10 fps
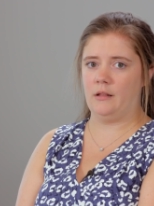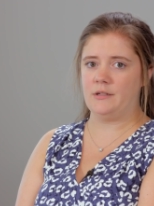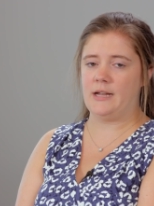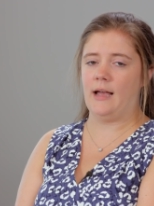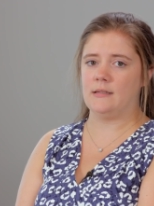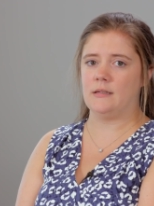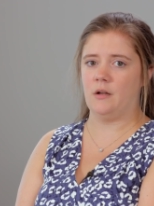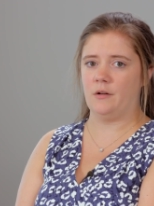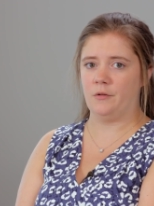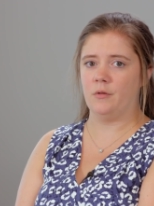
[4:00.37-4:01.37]
their taxes
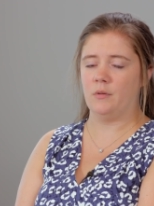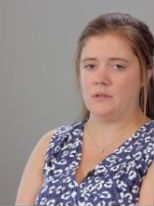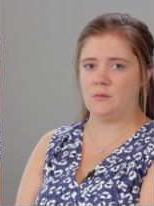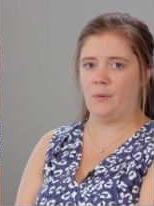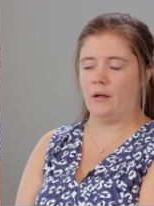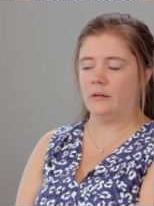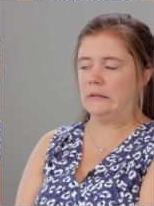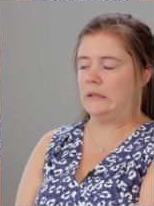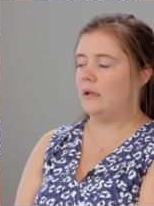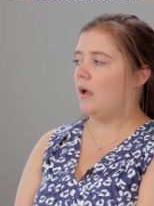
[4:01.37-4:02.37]
on accrual as well.
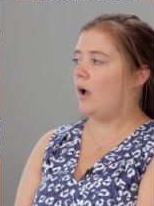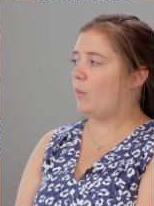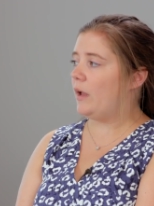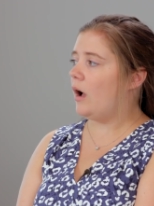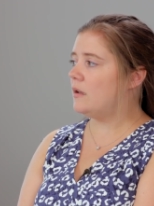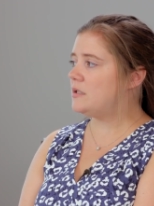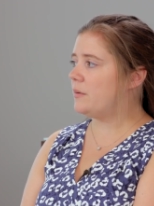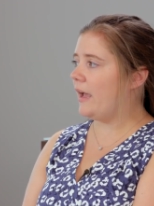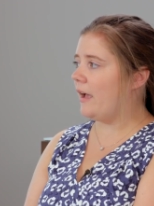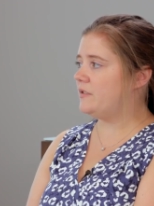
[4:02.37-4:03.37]
We also
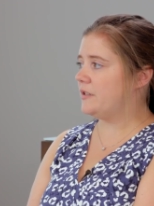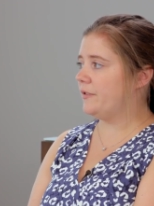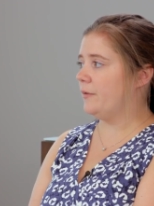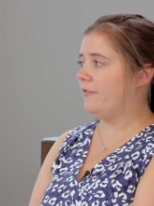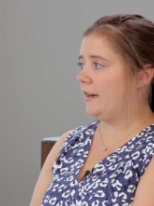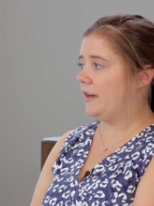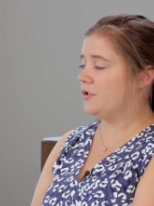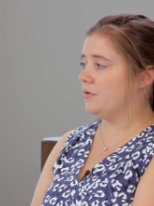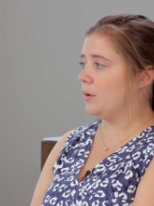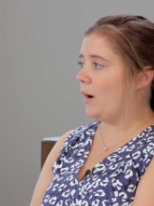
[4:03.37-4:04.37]
have different
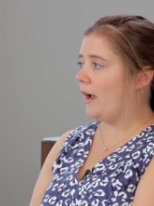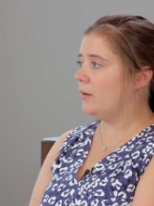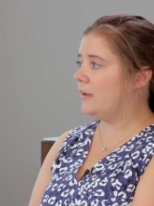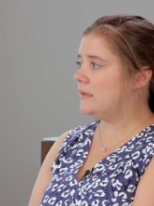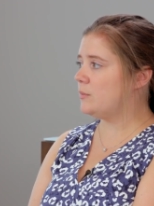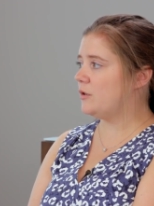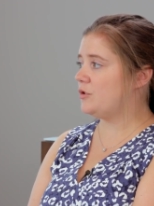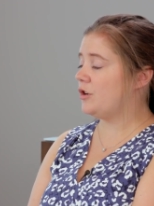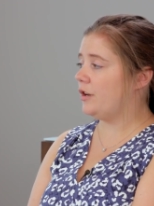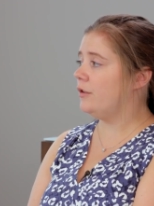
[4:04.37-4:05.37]
financial requirements, which
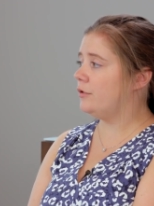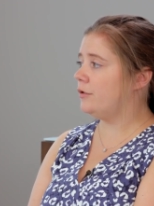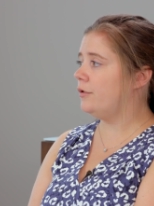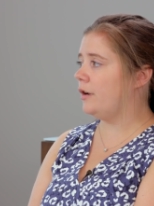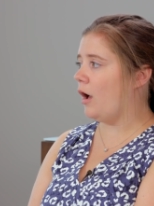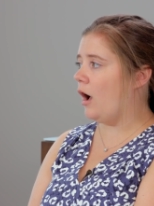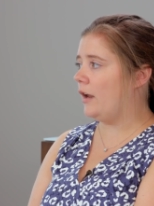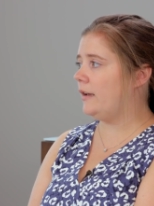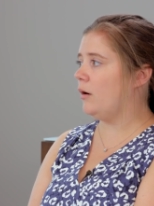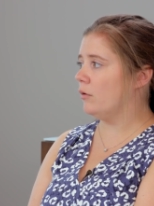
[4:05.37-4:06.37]
could include an
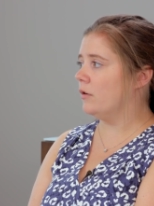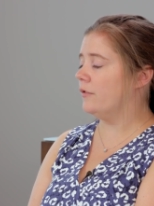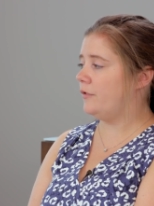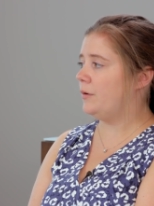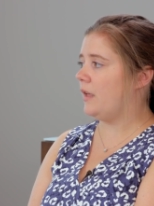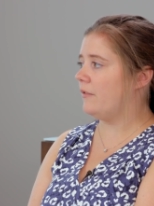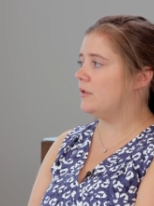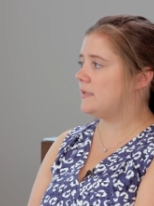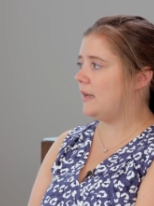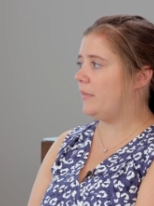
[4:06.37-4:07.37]
audit or a review level
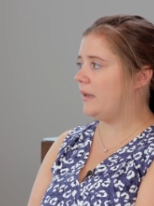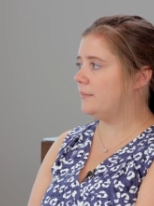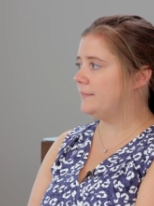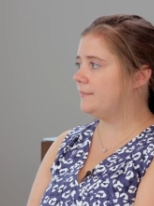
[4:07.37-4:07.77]
statement.